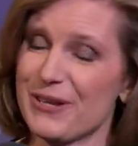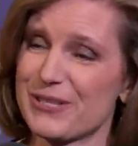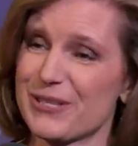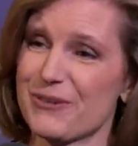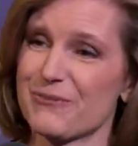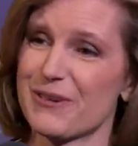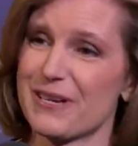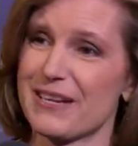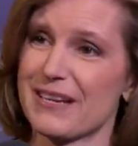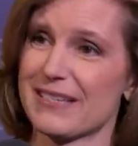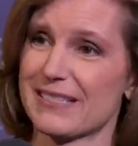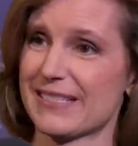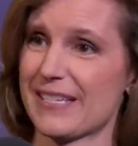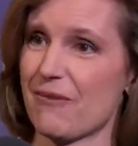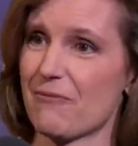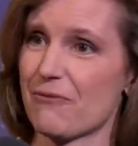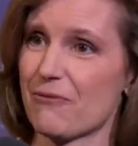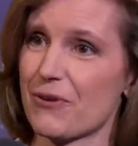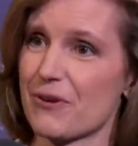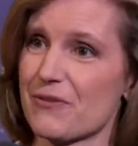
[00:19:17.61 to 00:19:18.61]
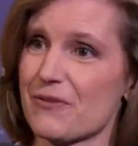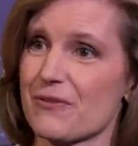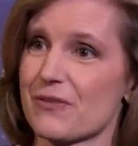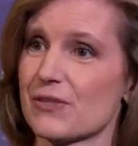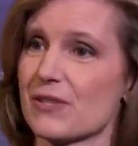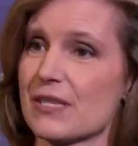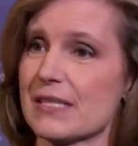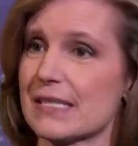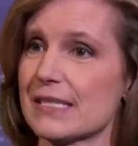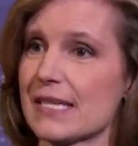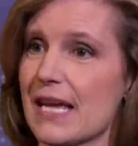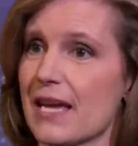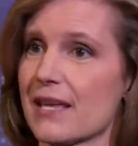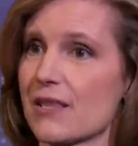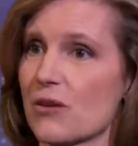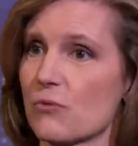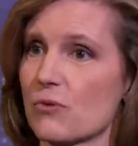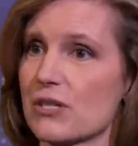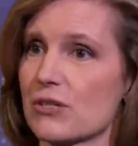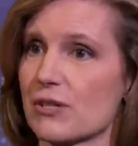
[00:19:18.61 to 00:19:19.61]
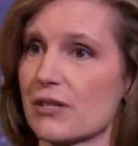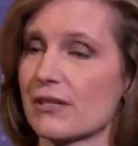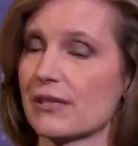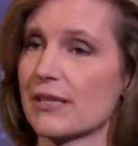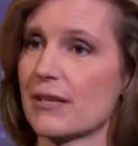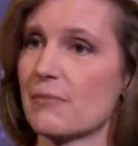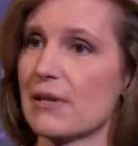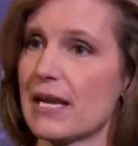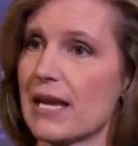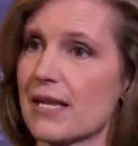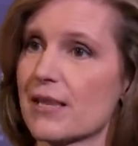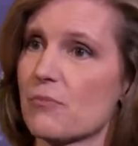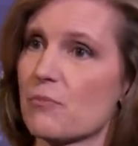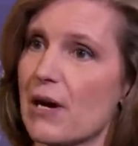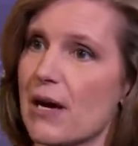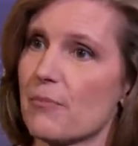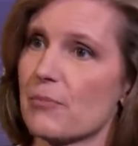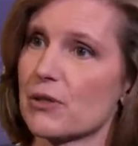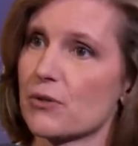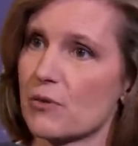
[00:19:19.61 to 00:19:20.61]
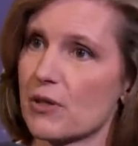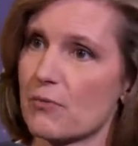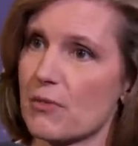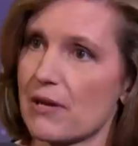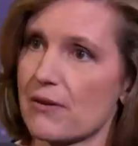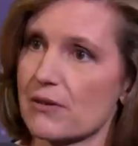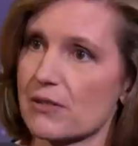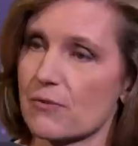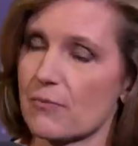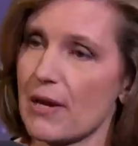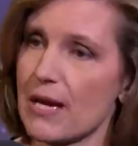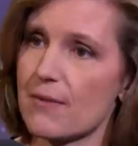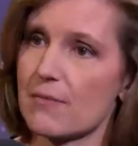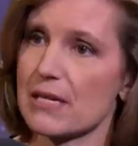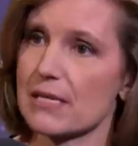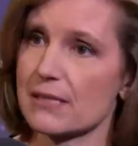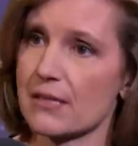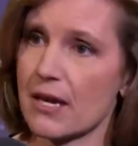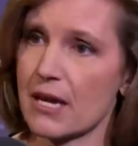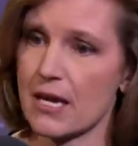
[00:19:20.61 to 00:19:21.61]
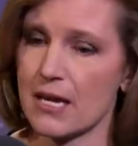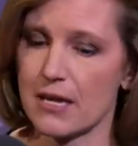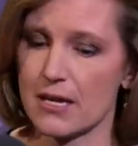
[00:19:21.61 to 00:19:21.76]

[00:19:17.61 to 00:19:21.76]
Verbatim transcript: she went a step further than saying that we should eliminate the bond between mothers and babies.